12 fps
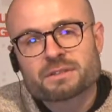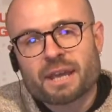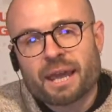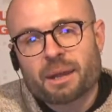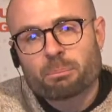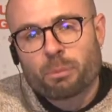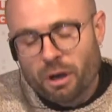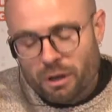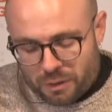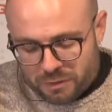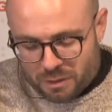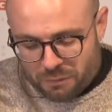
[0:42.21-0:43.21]
and
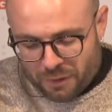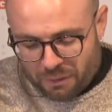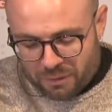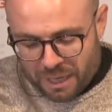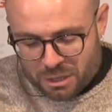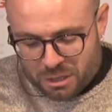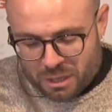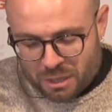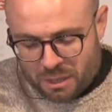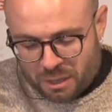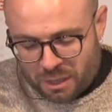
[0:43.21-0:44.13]
partners of the foundation